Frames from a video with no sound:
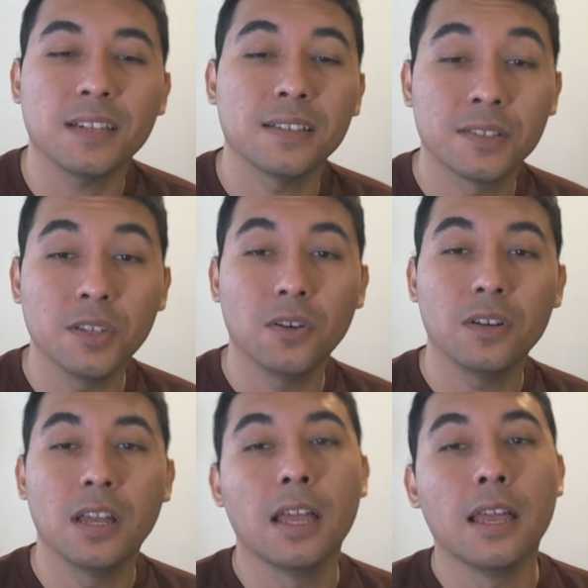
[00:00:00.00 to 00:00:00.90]
So
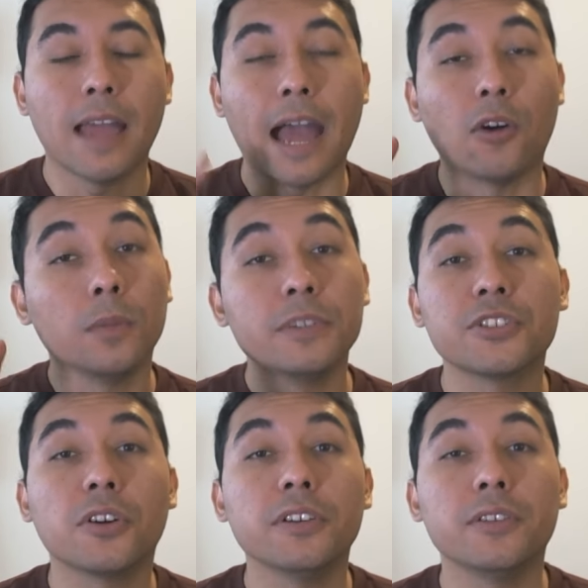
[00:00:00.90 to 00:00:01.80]
I will be
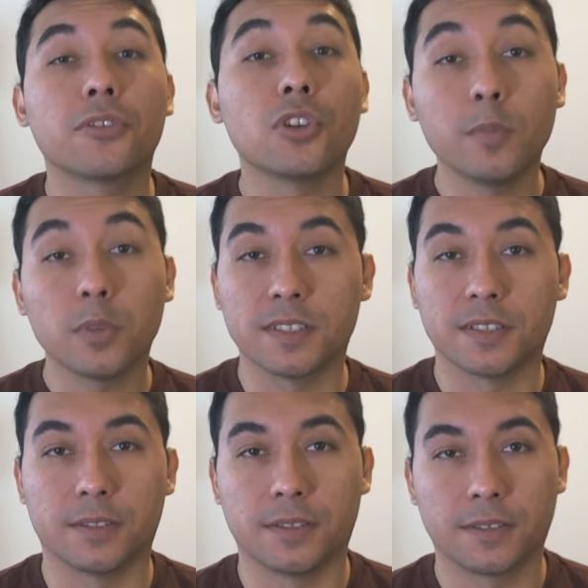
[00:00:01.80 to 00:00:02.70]
showing you three
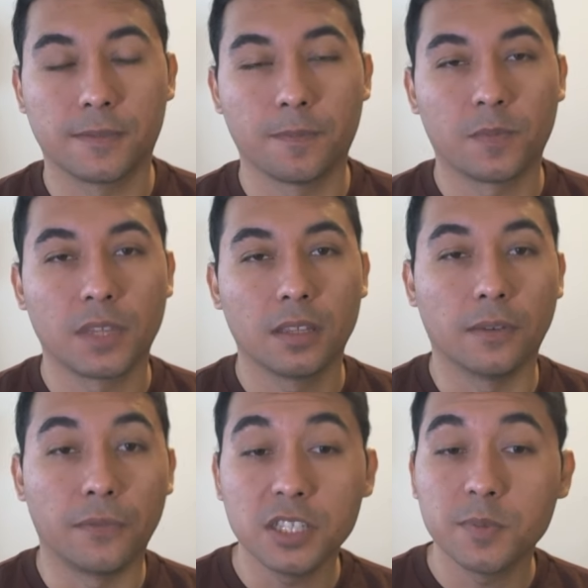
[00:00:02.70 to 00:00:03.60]
positions. The
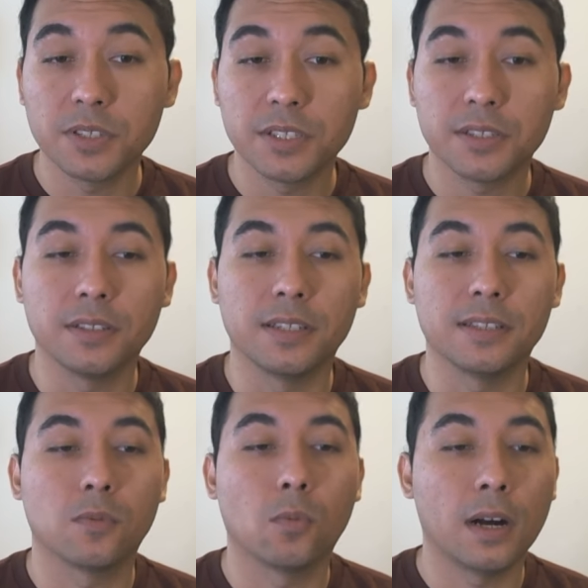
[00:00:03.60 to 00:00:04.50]
first position
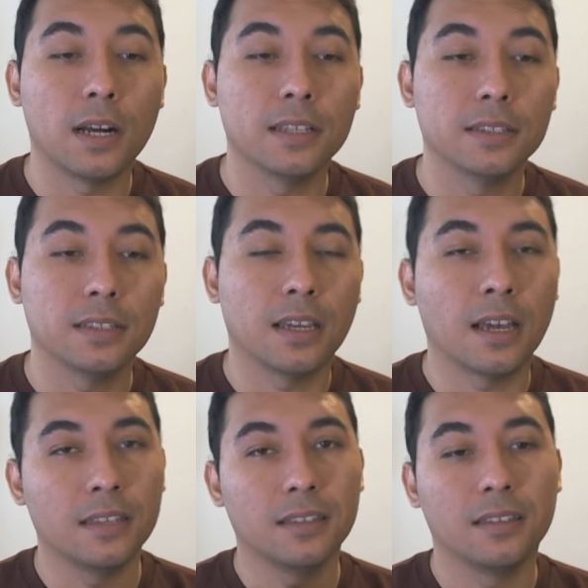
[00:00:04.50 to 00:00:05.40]
is one
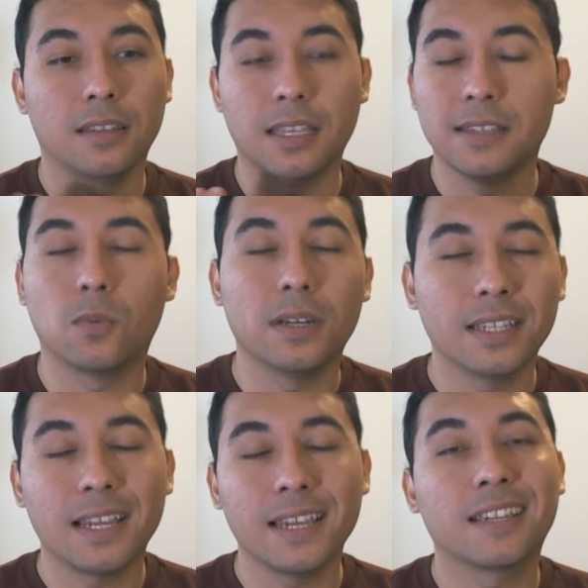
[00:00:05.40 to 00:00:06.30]

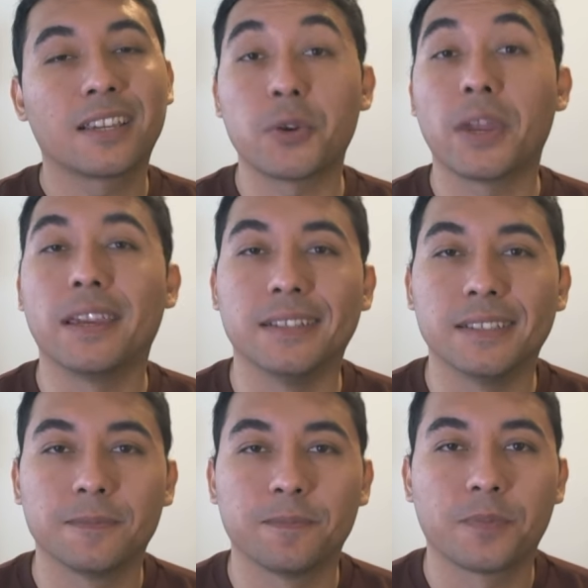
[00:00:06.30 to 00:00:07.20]
that I created.
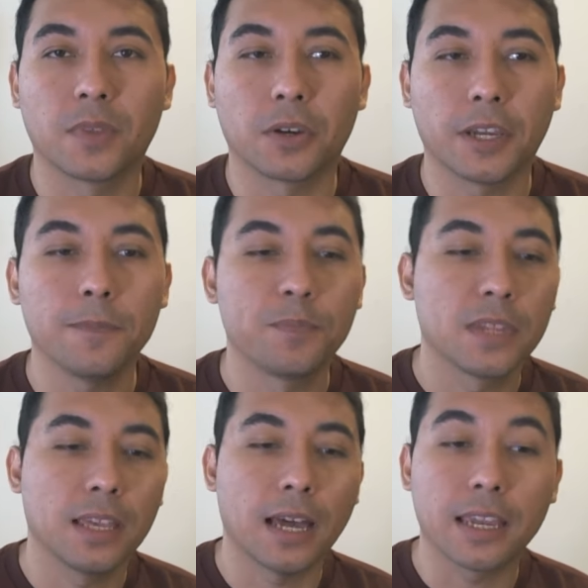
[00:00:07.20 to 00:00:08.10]
Okay,
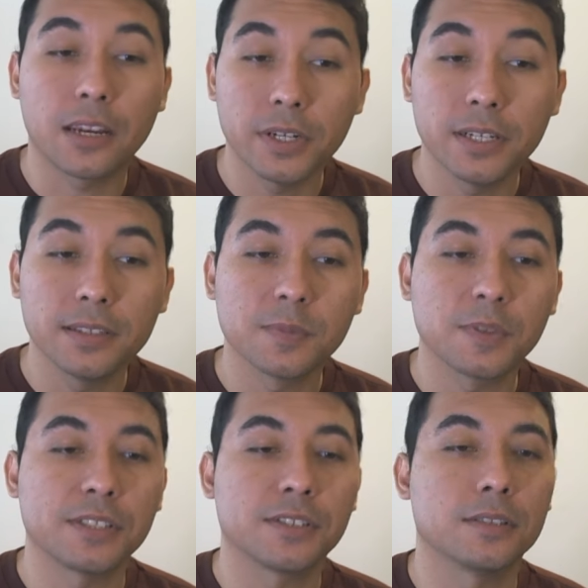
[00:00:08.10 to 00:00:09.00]
I created this
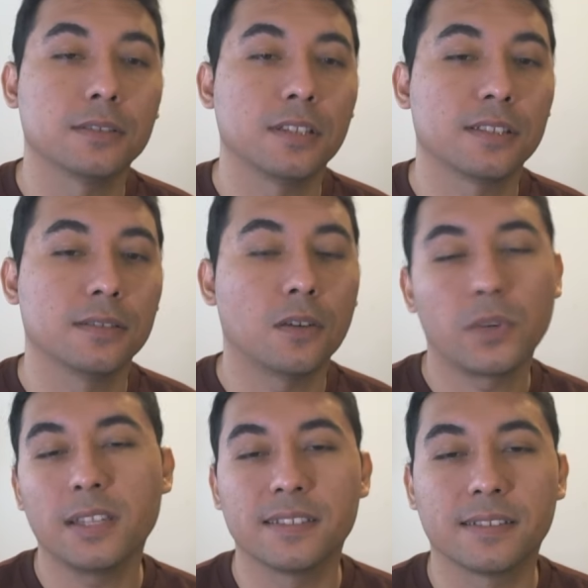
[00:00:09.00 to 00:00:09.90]
position. It's not
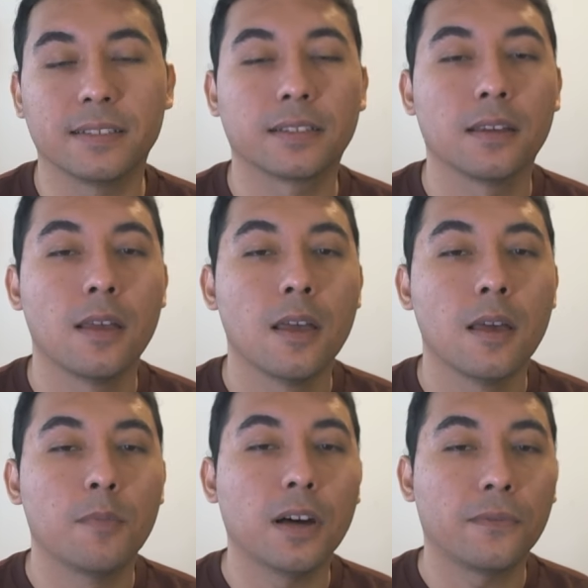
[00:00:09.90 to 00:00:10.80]
realistic,
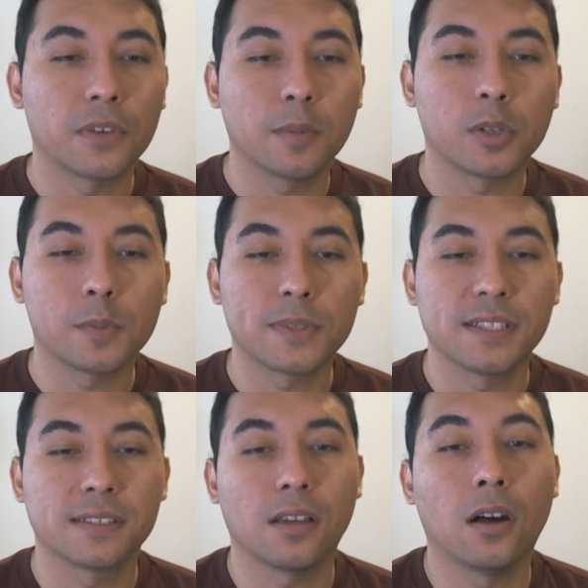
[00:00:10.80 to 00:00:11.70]
but for the
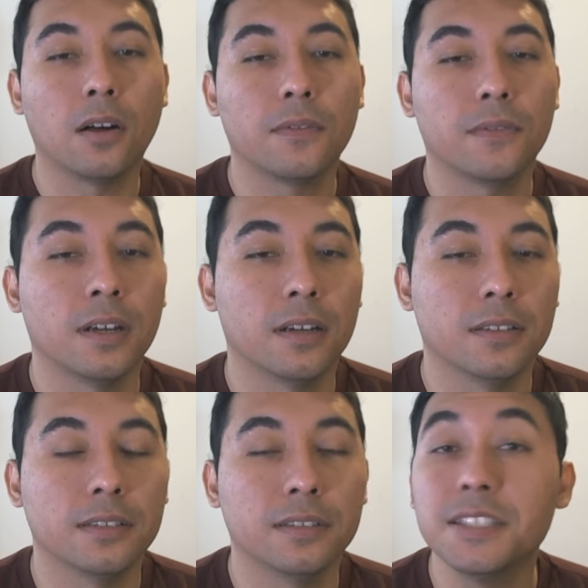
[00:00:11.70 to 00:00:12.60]
purposes of
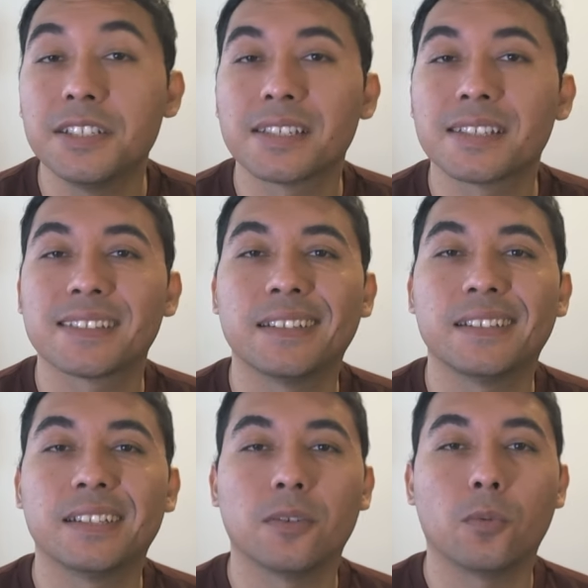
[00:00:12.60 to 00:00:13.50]
the teachings
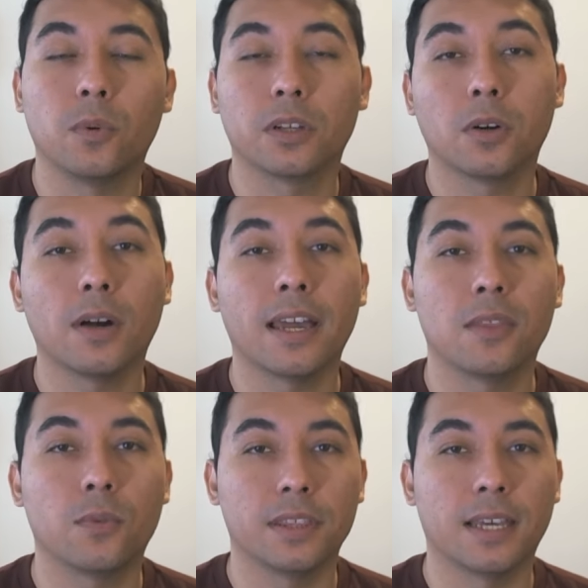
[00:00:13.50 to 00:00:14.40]
here, we'll go
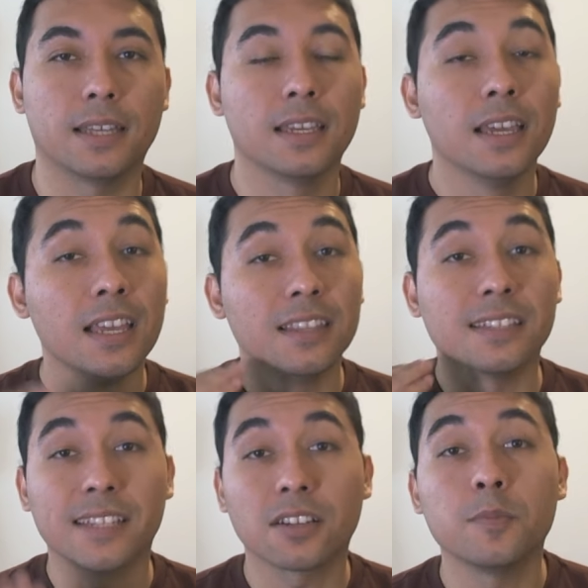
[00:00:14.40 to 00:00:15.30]
ahead with that. The
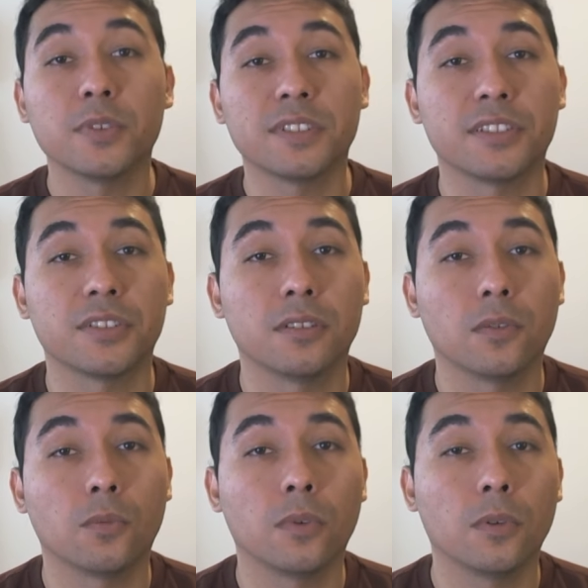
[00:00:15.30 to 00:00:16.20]
second position
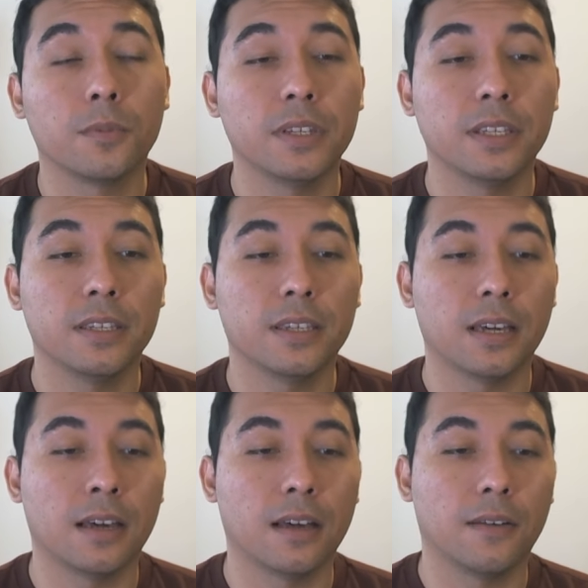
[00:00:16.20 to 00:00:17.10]
will be
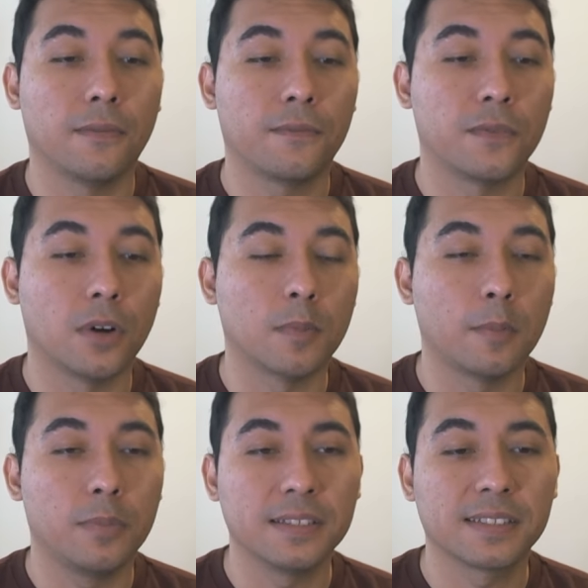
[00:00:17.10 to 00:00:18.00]
from a
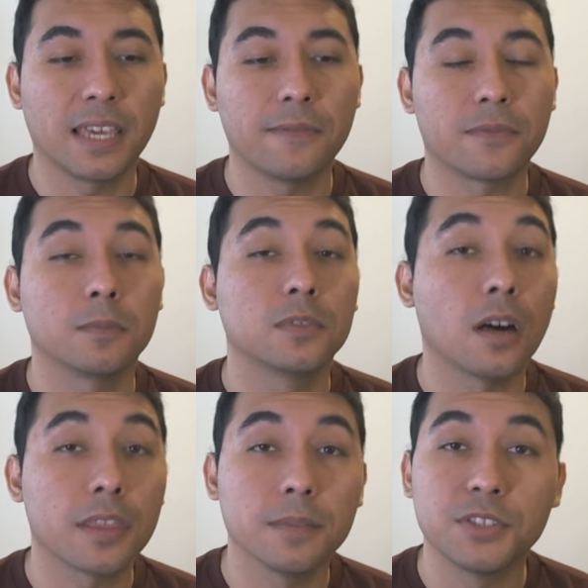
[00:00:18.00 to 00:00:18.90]
blitz game from
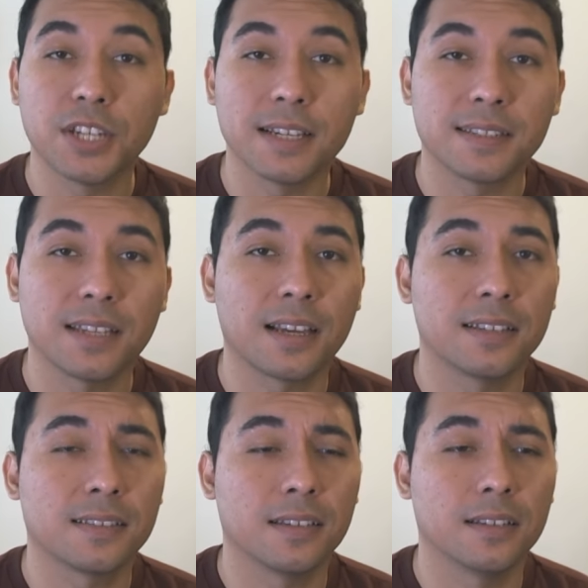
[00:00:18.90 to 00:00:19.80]
GothamChess, I
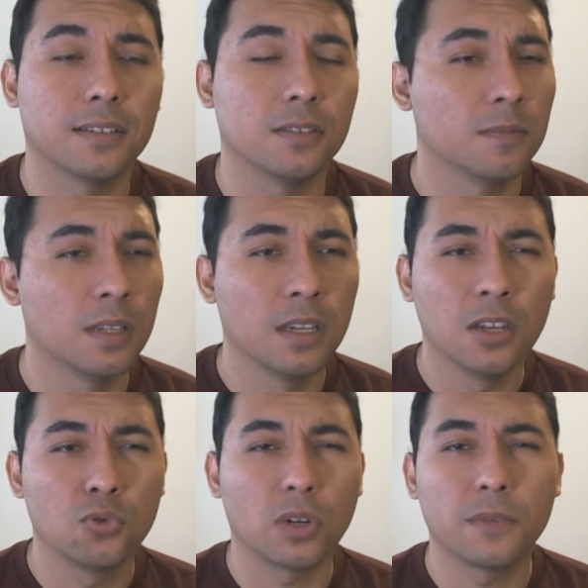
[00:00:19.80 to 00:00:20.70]
guess
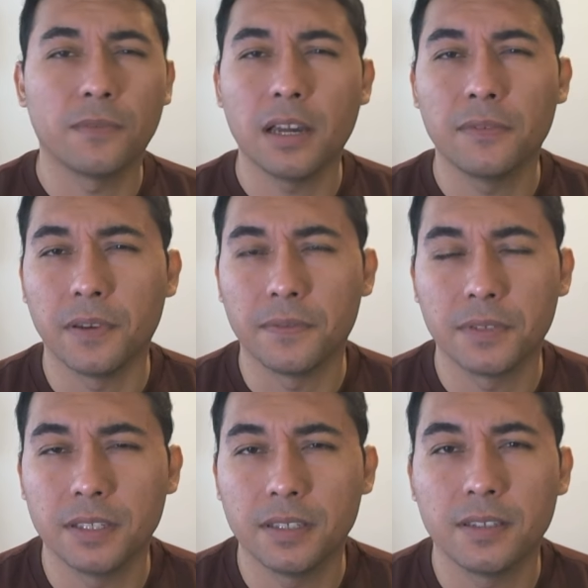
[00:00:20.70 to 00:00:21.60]

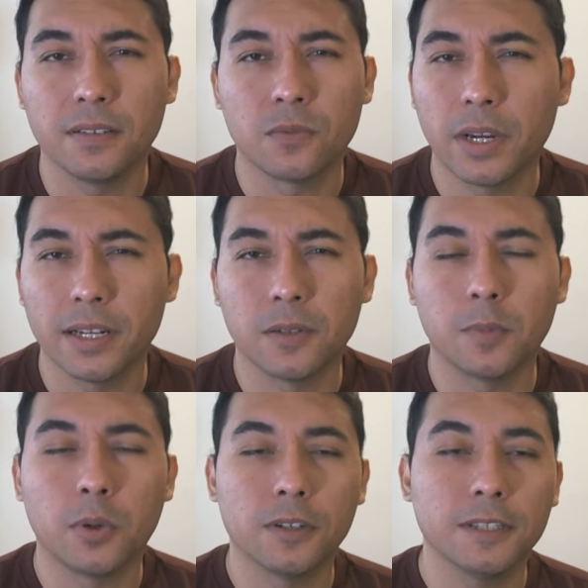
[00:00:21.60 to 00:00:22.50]
2550 rated
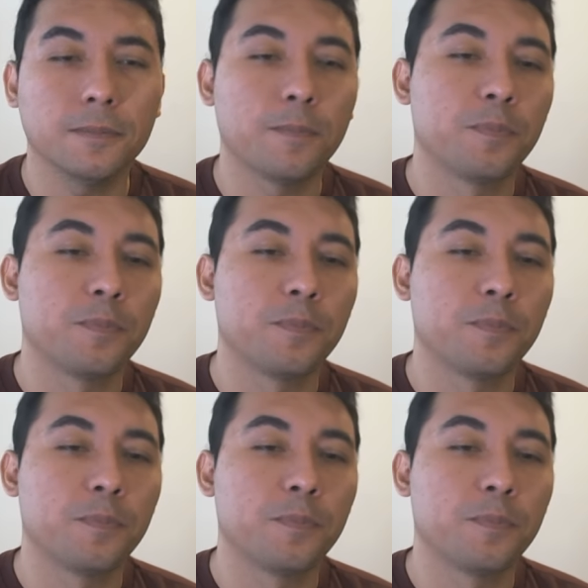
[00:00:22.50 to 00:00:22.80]
opponent.